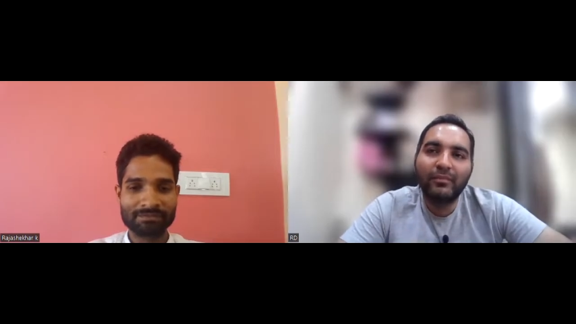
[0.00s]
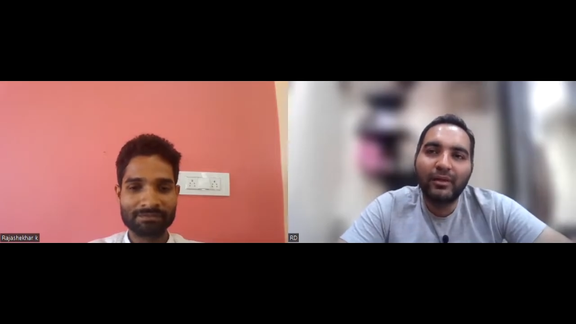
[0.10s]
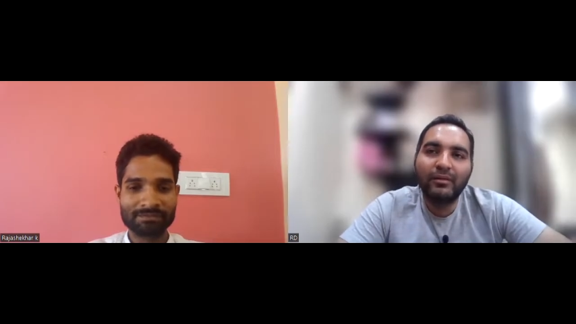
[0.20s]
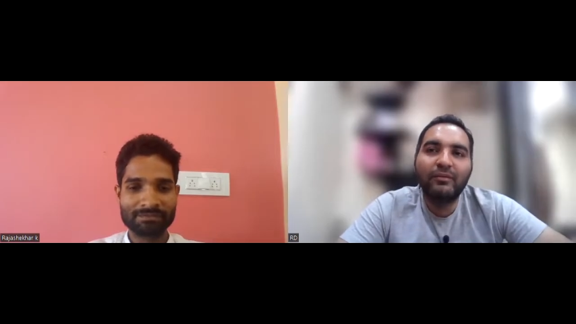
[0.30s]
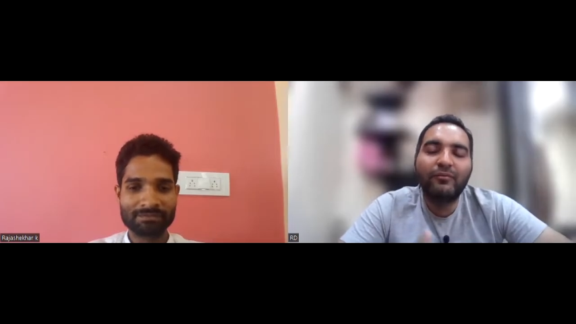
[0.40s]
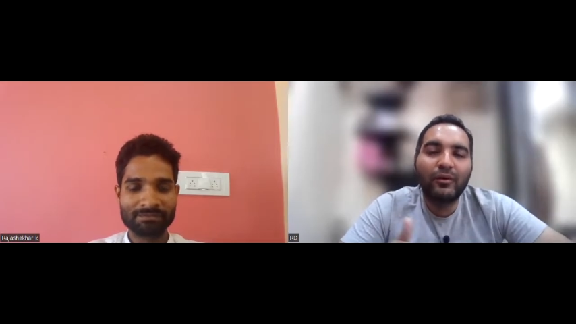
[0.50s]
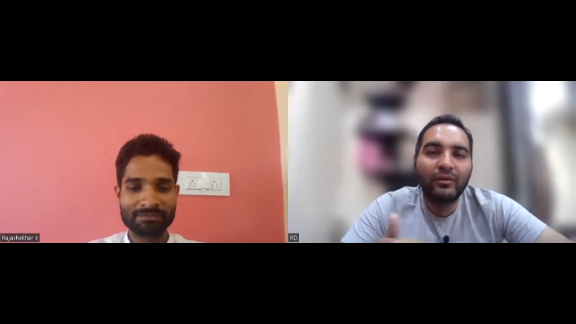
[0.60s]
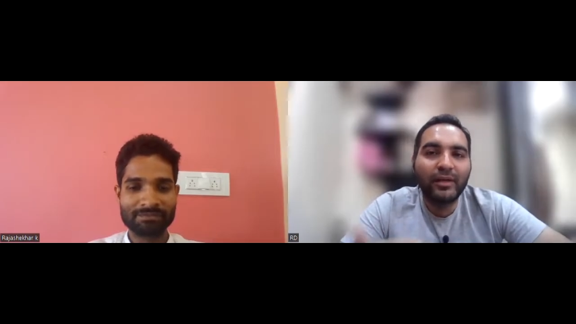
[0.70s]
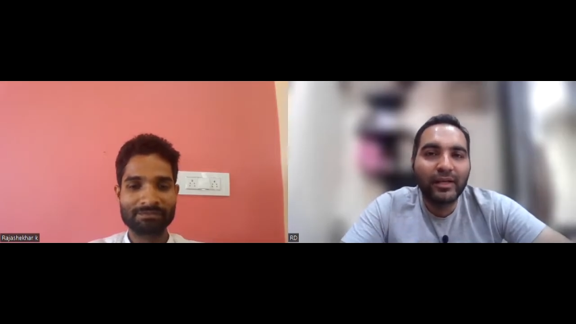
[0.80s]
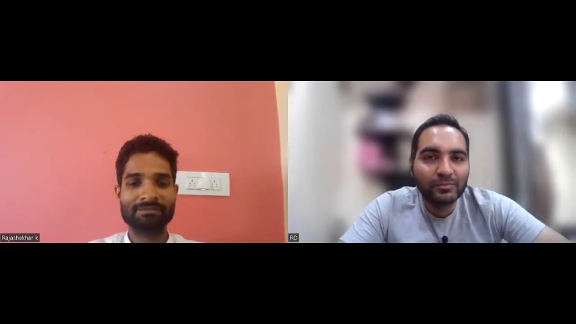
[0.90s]
Speaker 1: in the for the
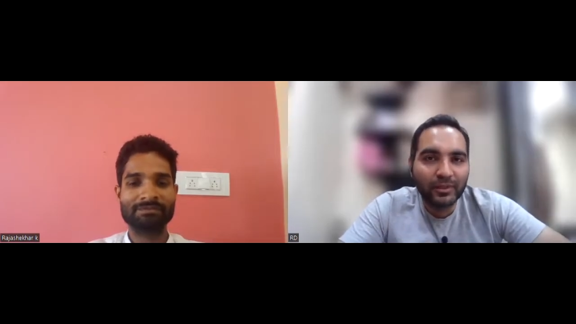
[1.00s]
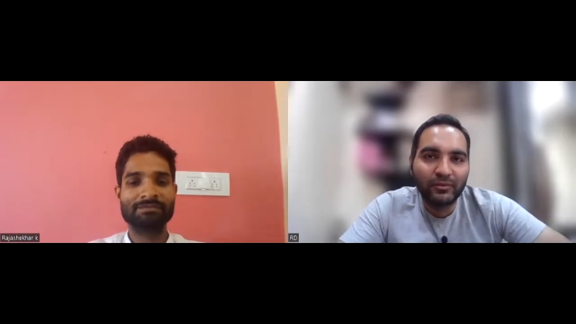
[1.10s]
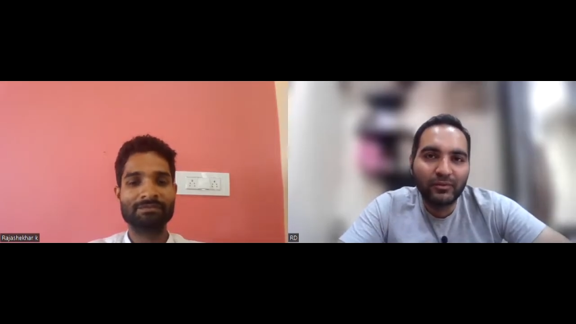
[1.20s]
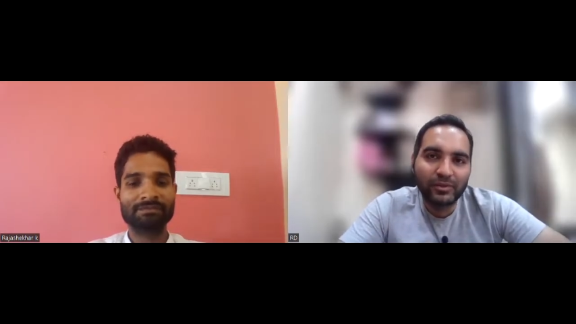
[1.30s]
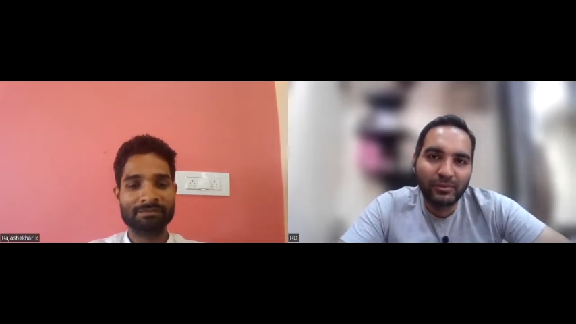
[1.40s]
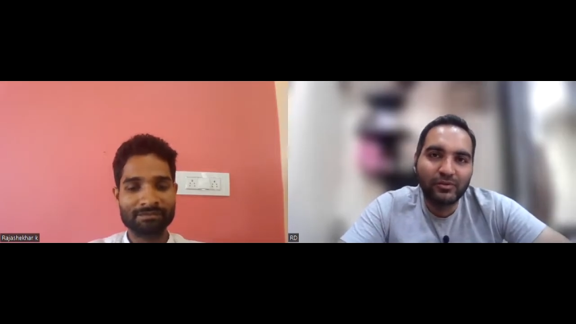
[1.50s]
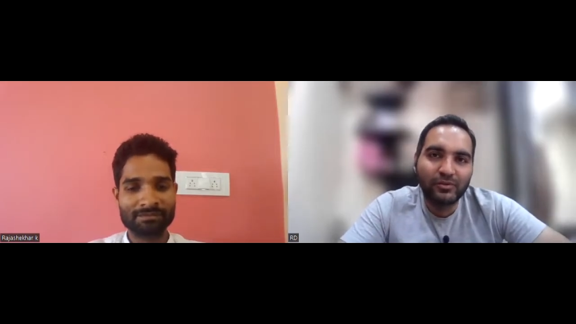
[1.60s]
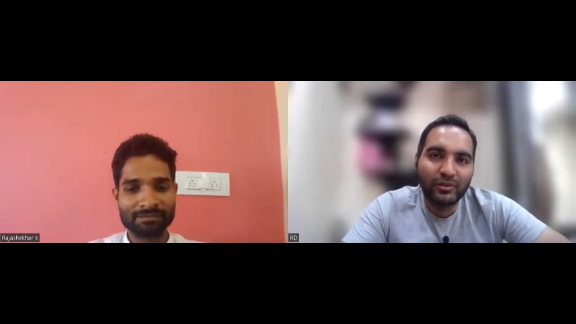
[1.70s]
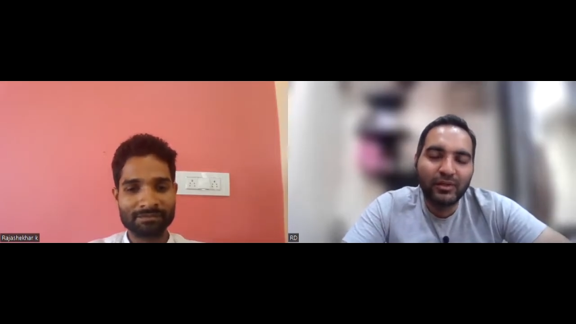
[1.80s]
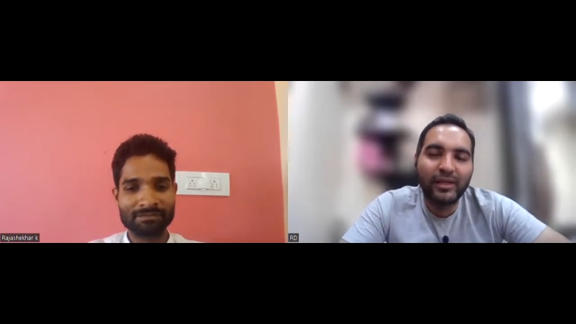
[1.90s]
next particular sprint so
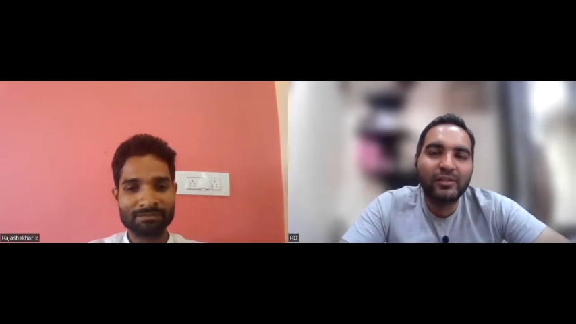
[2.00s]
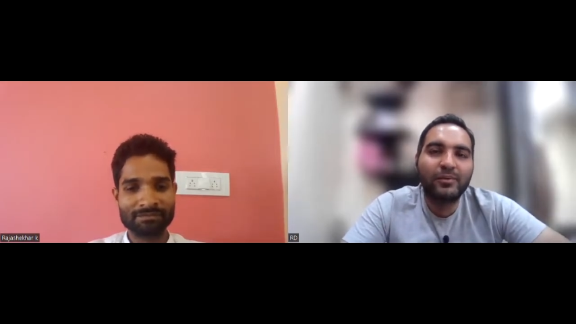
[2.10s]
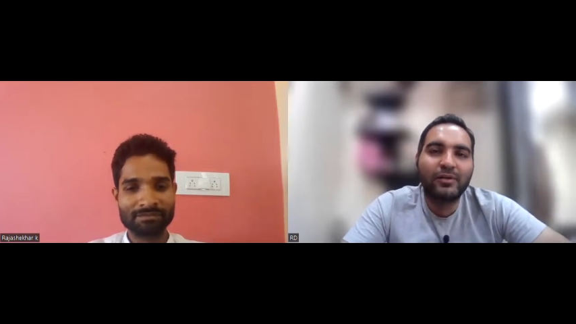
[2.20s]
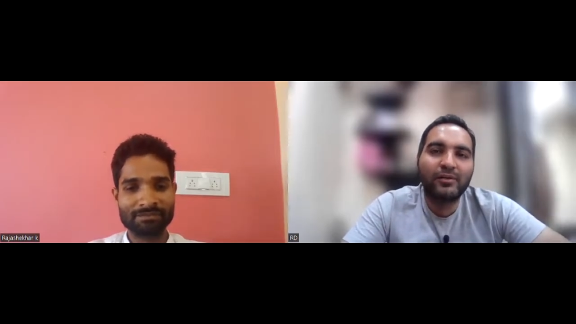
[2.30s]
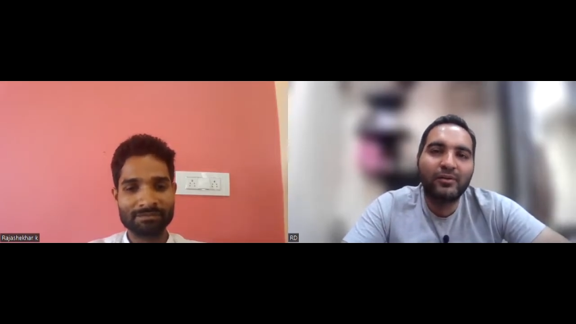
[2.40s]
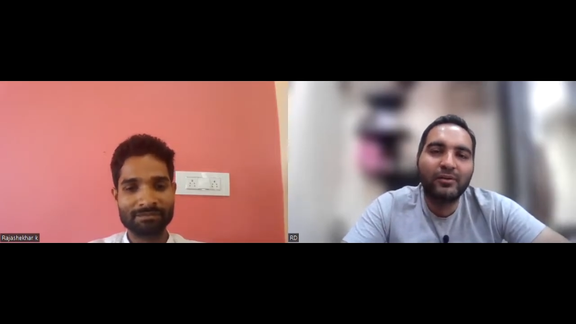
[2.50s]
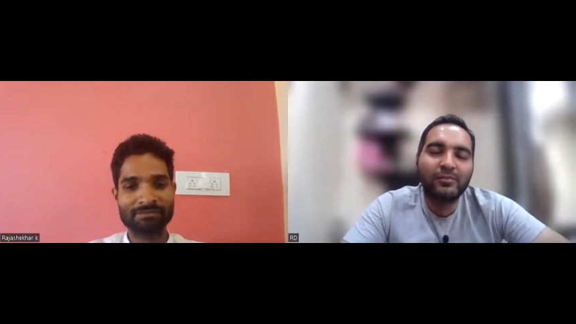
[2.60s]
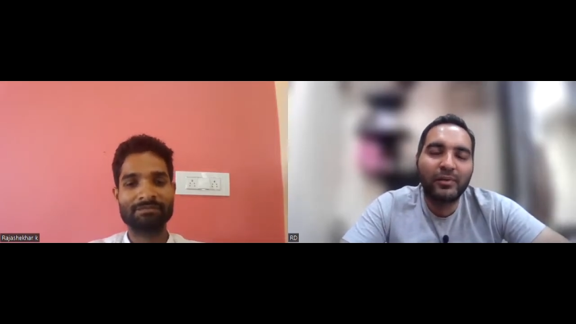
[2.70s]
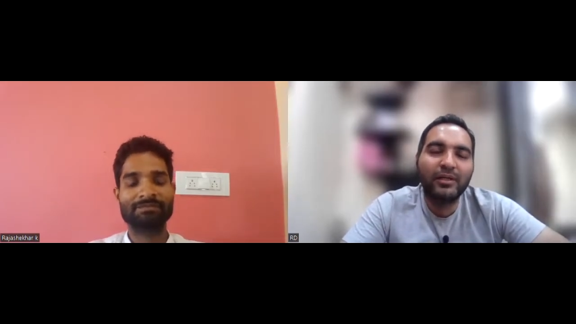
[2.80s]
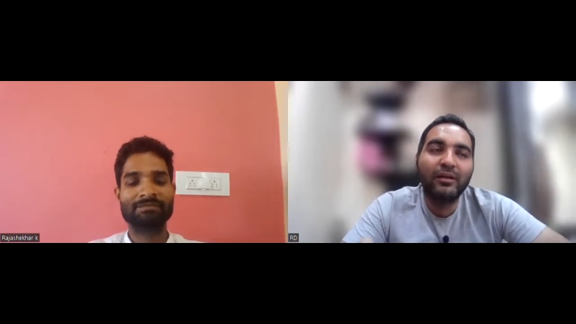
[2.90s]
in the next particular
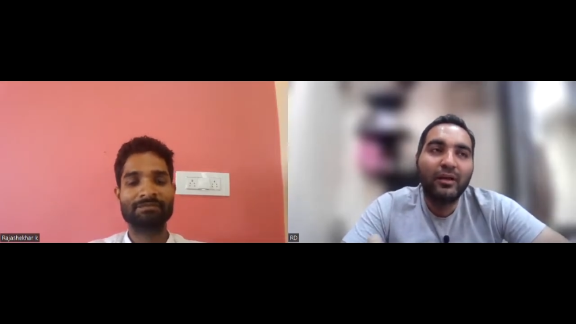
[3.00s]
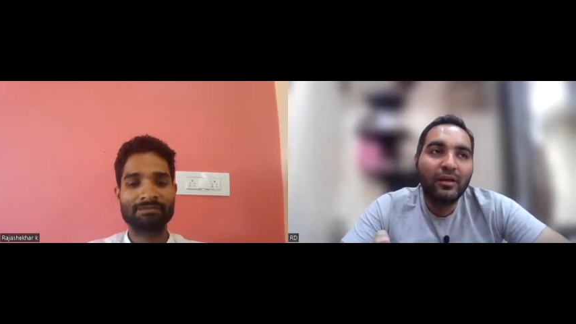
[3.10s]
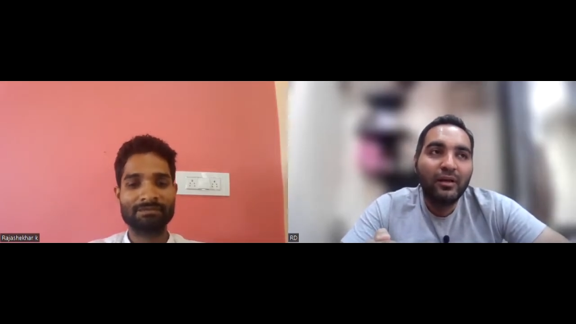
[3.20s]
sprint